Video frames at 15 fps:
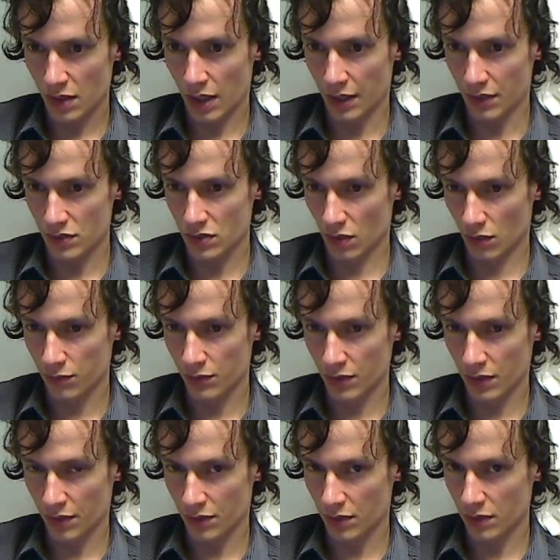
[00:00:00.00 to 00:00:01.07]
and it's all for
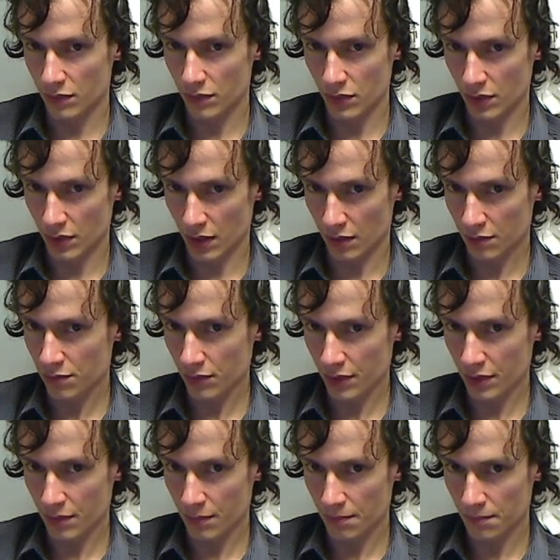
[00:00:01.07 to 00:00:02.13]
nothing if you don't have
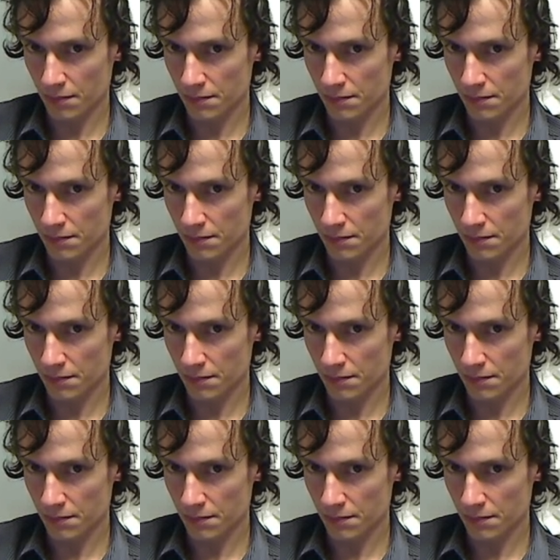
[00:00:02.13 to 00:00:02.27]
freedom.